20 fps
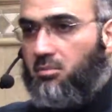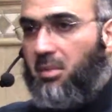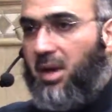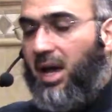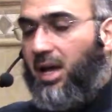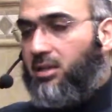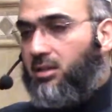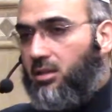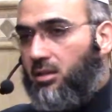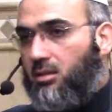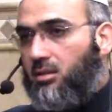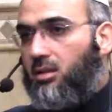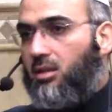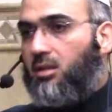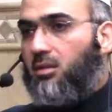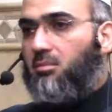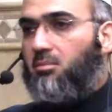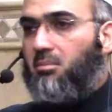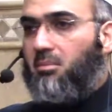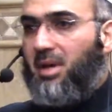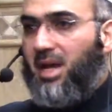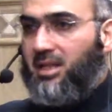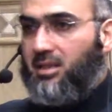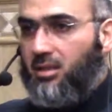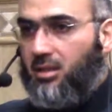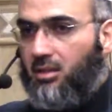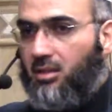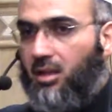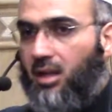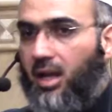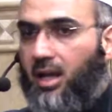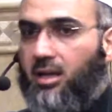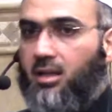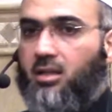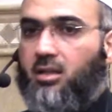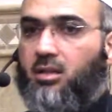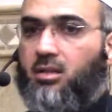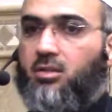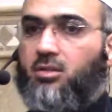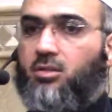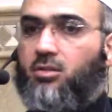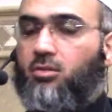paternal, maternal uncles,